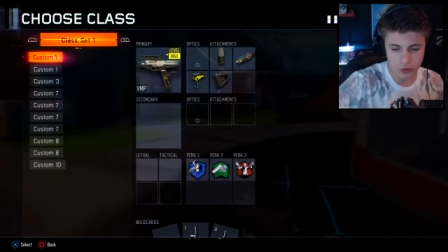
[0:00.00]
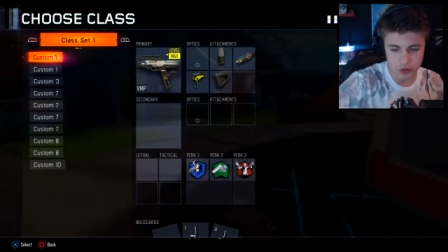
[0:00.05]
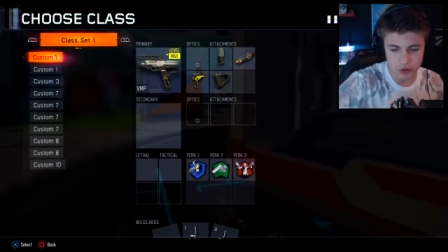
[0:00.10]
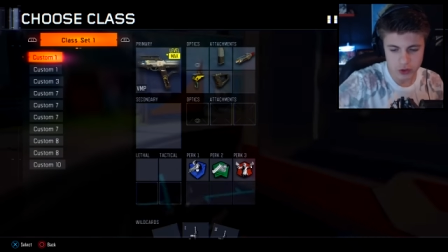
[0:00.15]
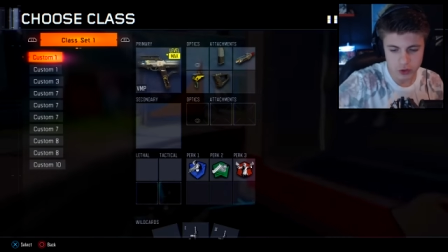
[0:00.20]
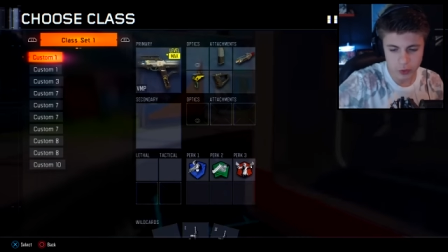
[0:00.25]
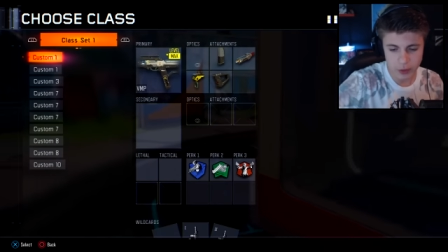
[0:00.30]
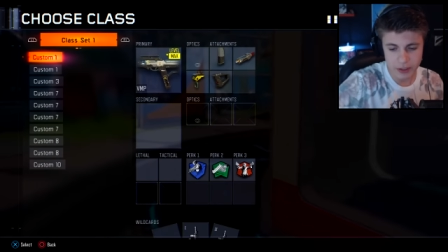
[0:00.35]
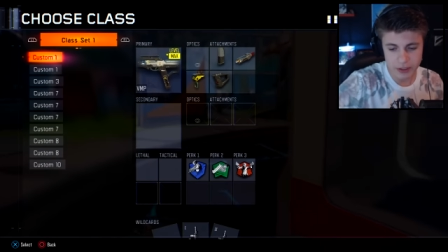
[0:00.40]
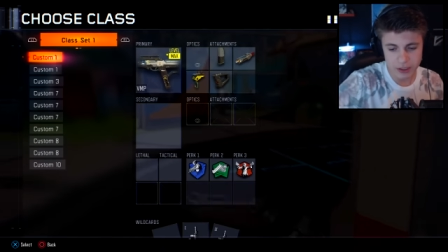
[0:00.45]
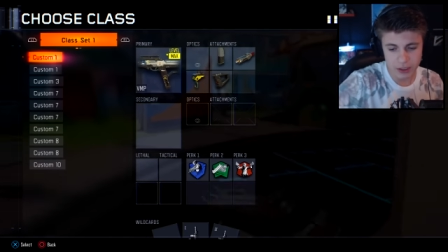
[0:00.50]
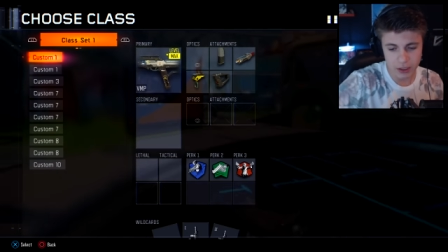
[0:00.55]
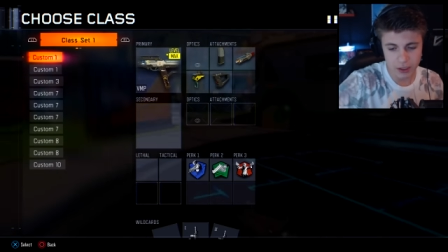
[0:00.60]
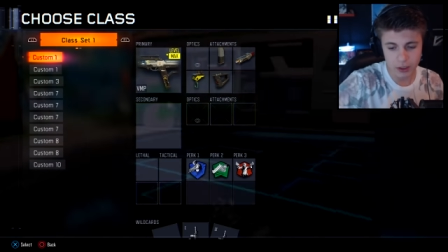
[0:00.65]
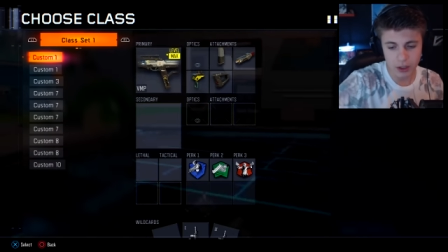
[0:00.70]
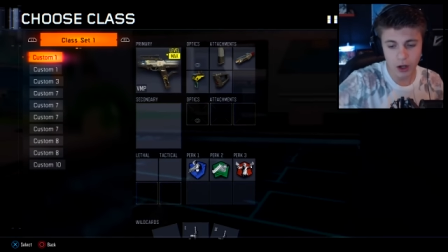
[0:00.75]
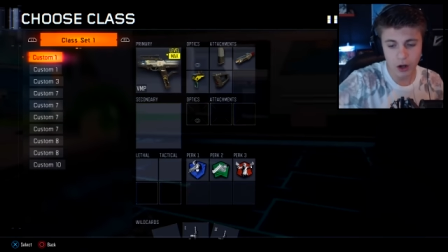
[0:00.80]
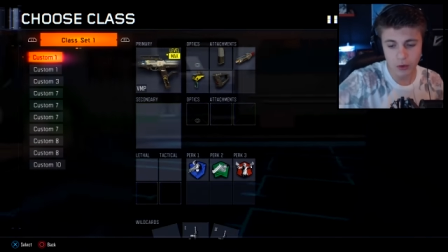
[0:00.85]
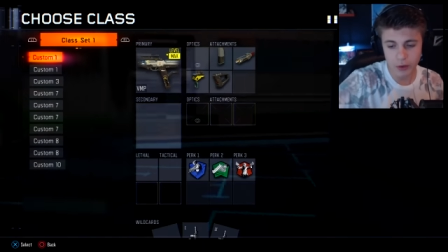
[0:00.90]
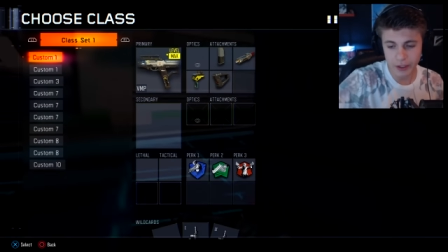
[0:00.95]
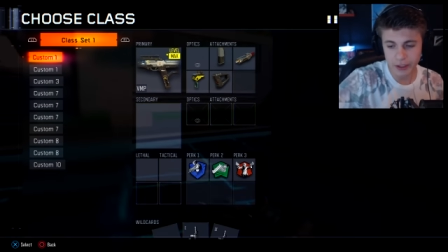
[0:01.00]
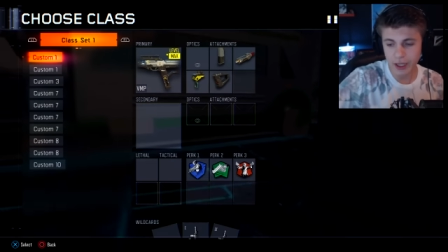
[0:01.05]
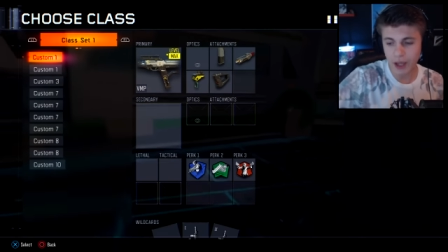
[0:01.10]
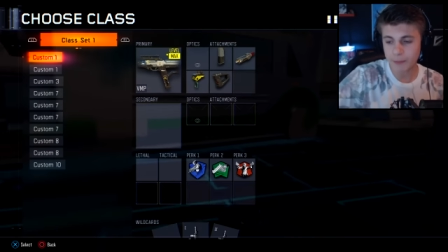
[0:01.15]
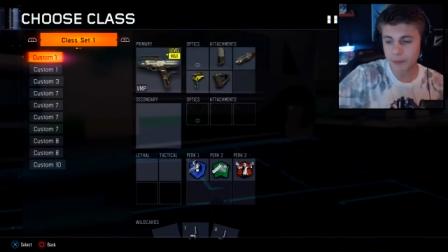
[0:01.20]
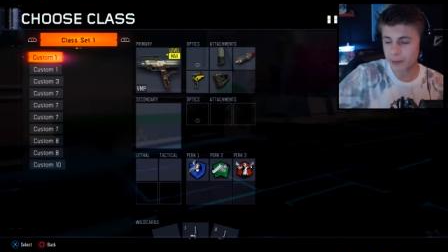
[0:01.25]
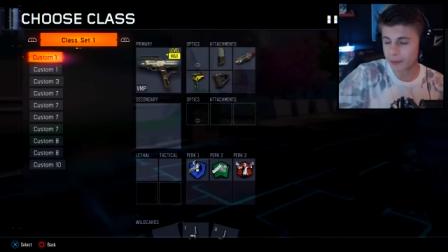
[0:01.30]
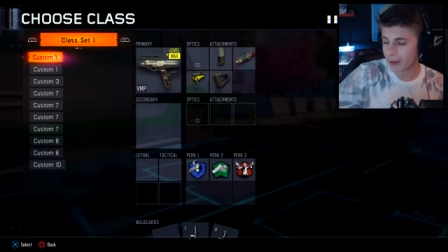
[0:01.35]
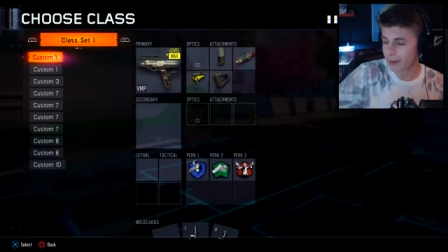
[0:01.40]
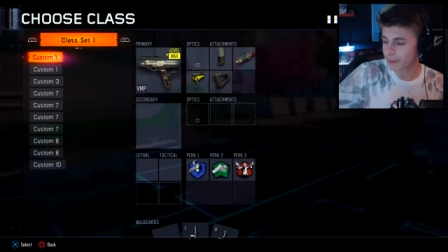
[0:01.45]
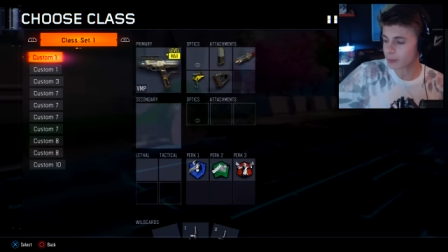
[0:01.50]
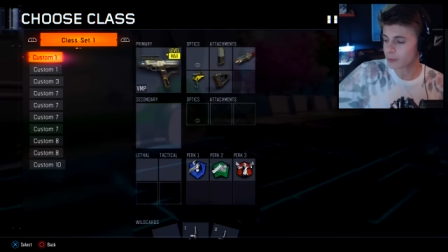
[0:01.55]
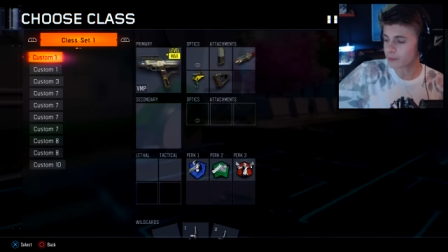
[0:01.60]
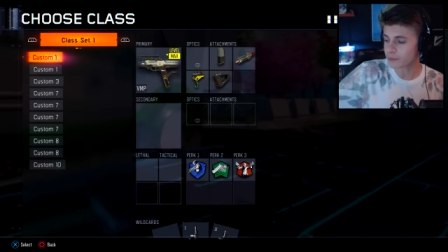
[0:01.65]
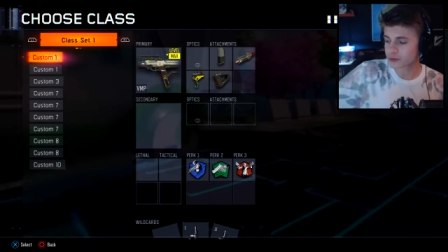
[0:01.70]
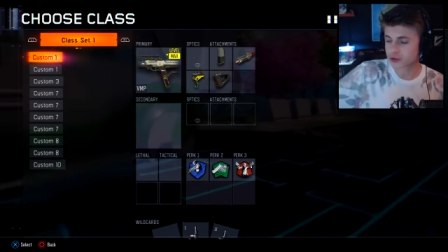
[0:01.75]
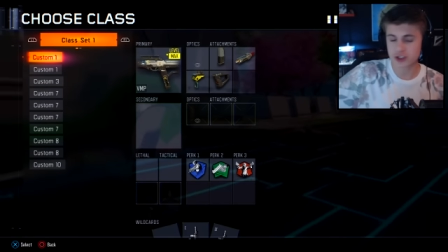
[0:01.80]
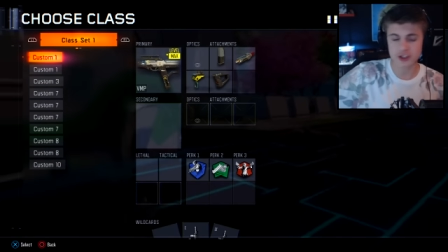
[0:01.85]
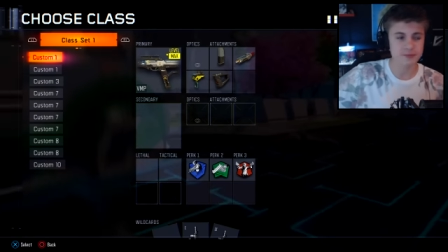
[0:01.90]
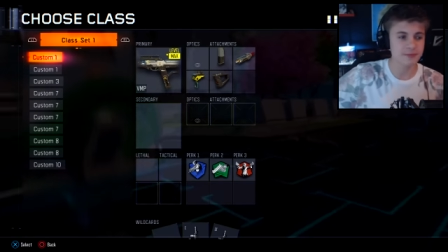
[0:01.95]
on Twitter, only a couple of people
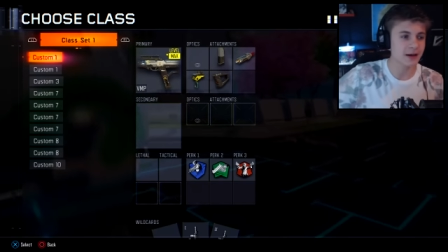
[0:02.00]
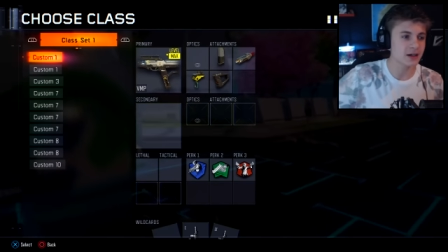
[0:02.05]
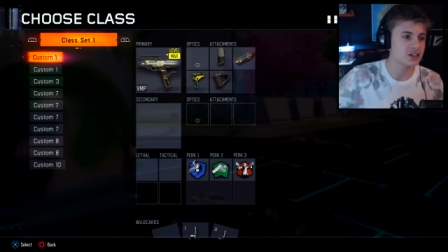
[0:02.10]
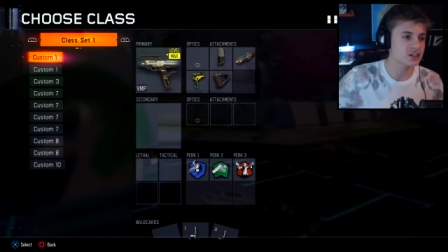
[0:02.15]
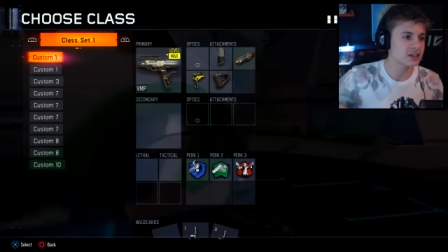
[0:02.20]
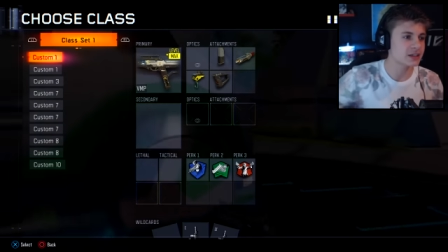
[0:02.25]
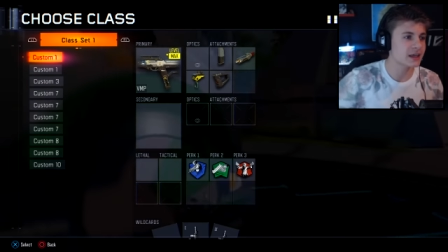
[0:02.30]
have just managed to